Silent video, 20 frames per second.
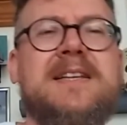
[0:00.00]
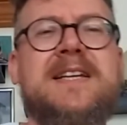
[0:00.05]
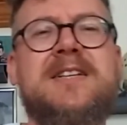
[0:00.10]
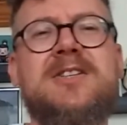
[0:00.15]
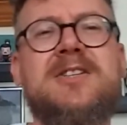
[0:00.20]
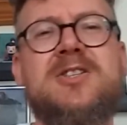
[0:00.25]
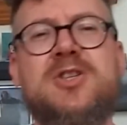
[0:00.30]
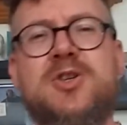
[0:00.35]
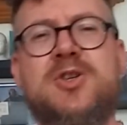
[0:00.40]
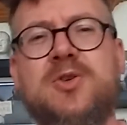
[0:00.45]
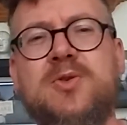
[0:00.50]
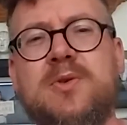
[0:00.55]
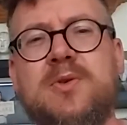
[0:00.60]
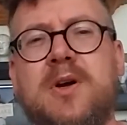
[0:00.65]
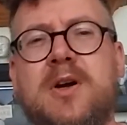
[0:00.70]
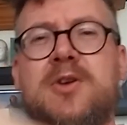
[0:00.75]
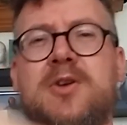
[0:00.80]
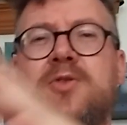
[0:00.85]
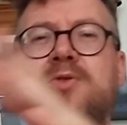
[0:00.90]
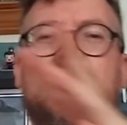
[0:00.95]
into
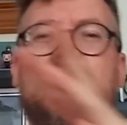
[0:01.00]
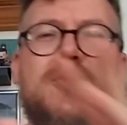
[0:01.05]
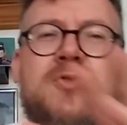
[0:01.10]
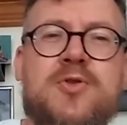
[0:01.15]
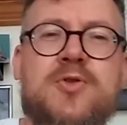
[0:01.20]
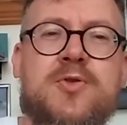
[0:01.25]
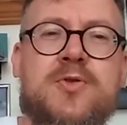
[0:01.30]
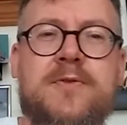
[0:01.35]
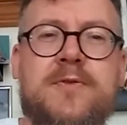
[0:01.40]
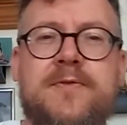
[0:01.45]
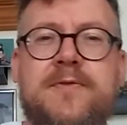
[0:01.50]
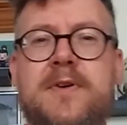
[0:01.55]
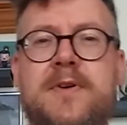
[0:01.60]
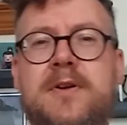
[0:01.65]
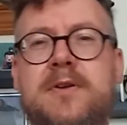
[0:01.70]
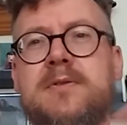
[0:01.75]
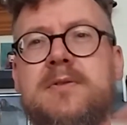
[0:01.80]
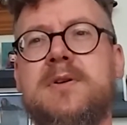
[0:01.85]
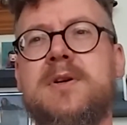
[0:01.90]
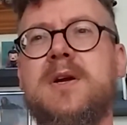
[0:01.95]
a groove
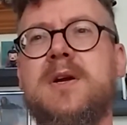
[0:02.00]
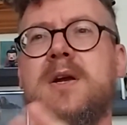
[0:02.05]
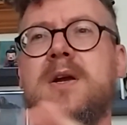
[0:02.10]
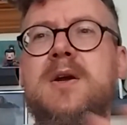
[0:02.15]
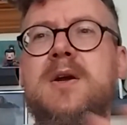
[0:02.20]
and